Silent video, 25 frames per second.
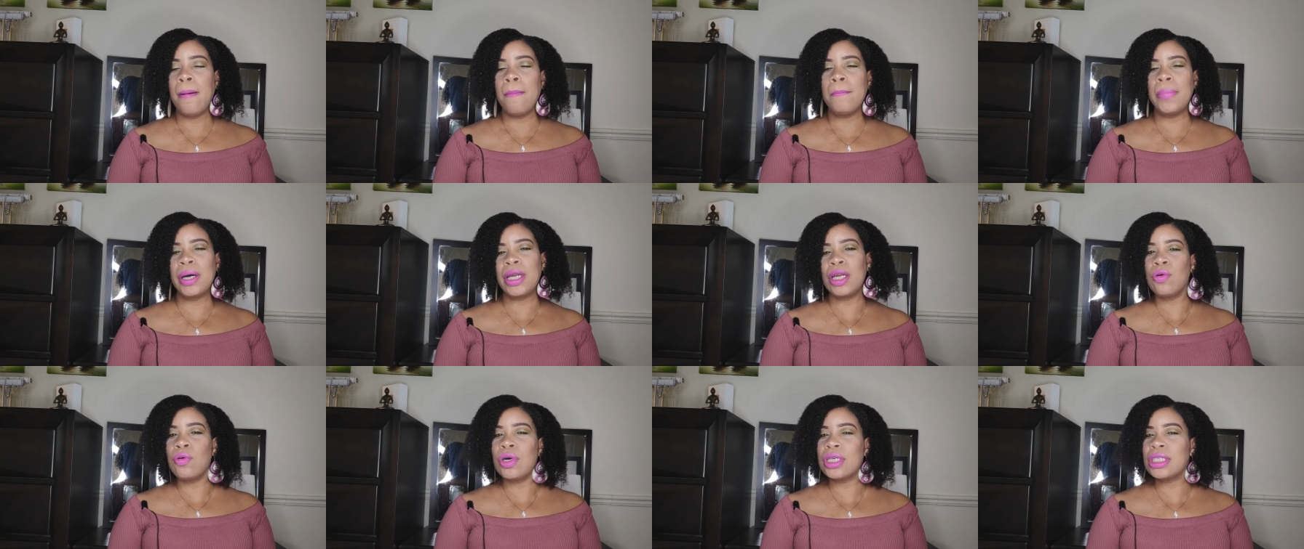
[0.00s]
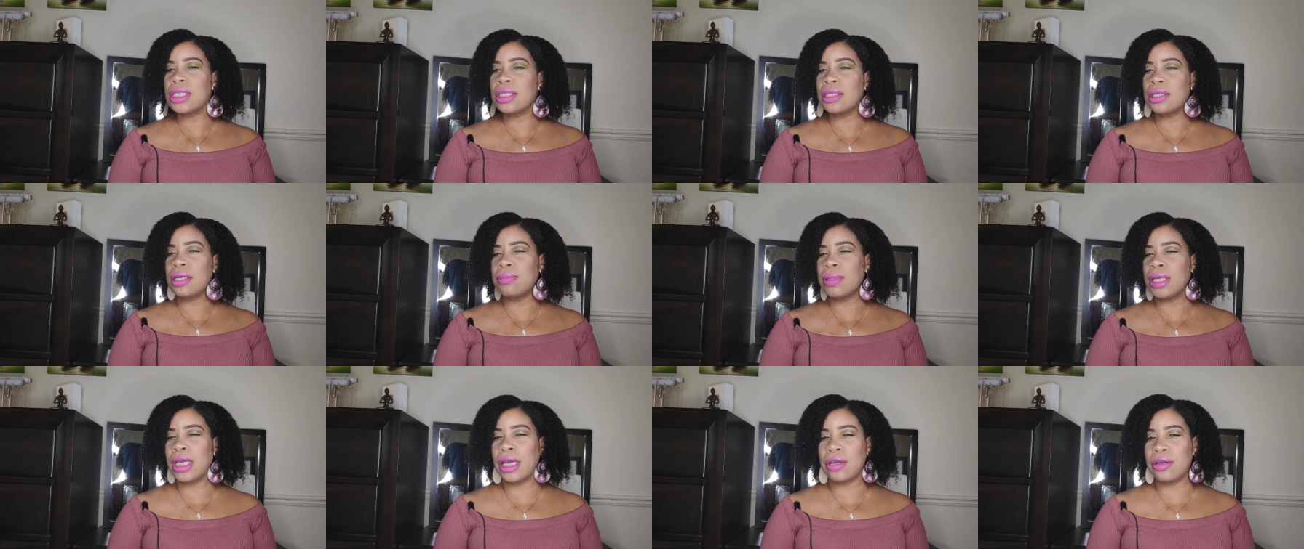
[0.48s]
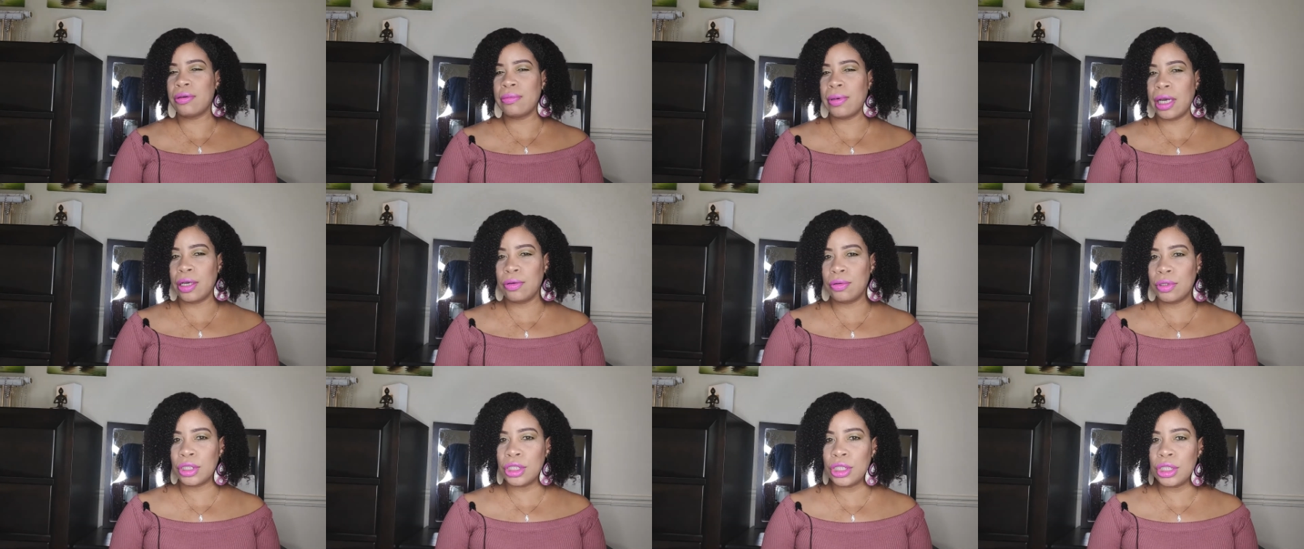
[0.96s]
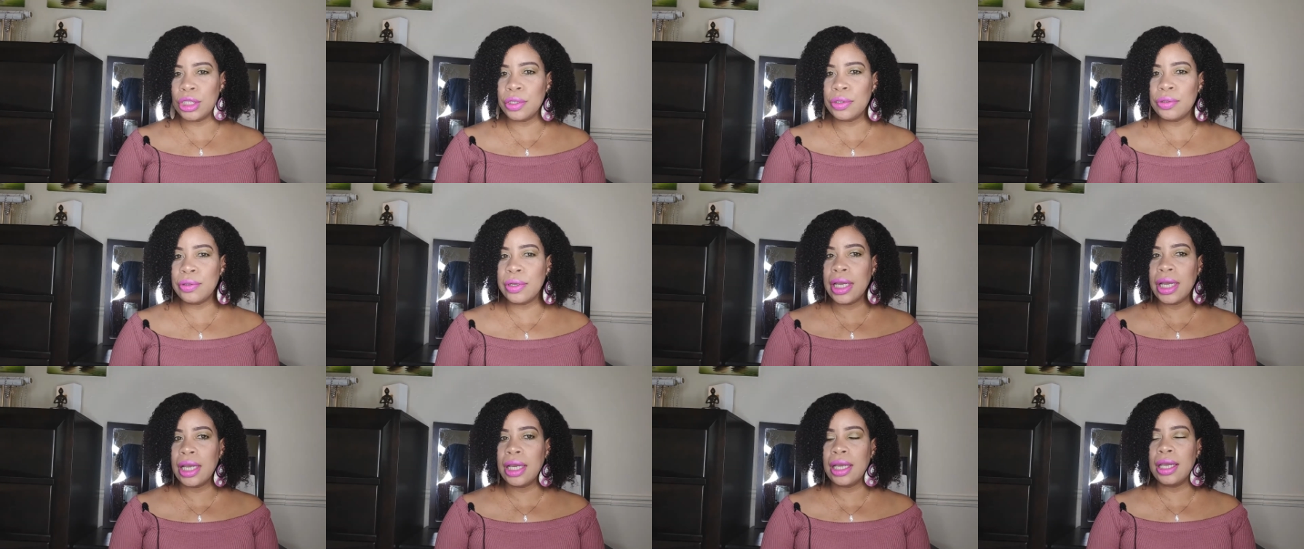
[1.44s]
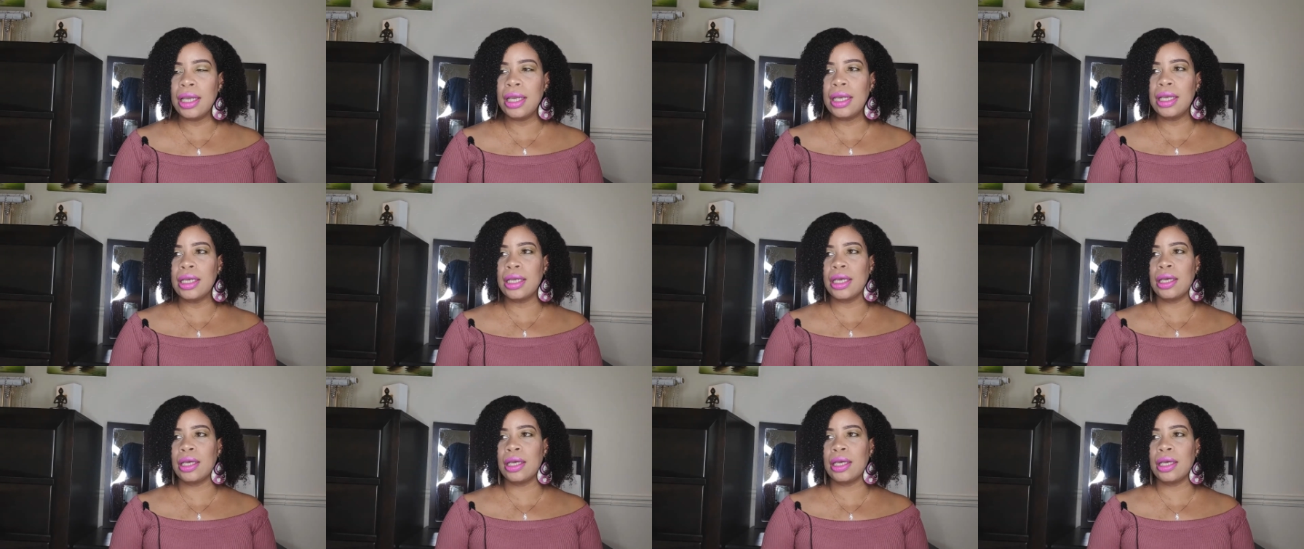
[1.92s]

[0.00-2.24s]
but it wasn't something everybody was doing.